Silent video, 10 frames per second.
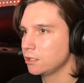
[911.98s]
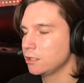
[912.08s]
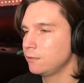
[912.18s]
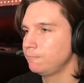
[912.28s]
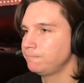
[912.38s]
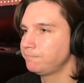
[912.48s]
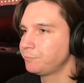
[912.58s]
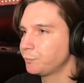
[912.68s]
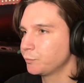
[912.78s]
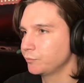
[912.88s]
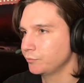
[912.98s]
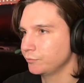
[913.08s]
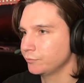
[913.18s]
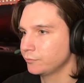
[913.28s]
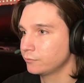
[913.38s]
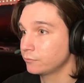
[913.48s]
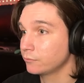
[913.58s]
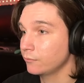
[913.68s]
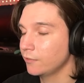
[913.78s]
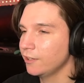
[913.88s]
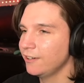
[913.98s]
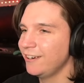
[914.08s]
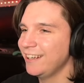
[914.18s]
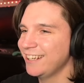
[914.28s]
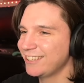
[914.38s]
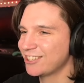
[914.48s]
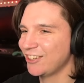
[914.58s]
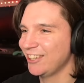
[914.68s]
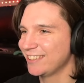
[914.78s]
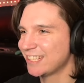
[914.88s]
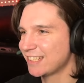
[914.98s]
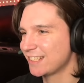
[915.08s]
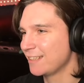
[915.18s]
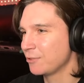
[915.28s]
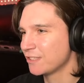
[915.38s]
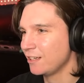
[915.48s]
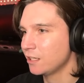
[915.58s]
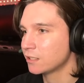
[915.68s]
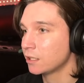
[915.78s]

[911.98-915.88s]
I like your shirt, just the simple stars.